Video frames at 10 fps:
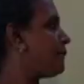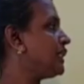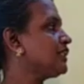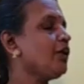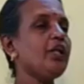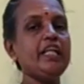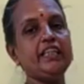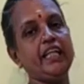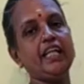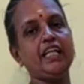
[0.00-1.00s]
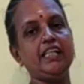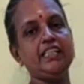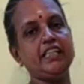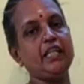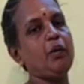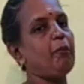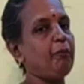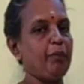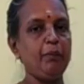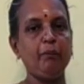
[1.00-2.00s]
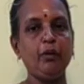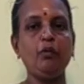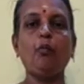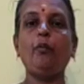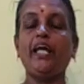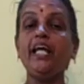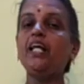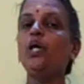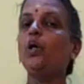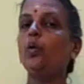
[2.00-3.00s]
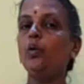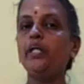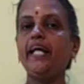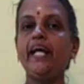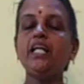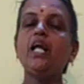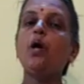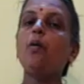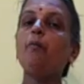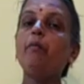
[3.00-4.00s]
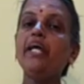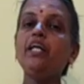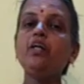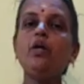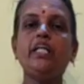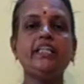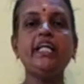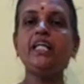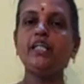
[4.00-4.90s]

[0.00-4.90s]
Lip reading: Mesolithic culture people were good at microlithic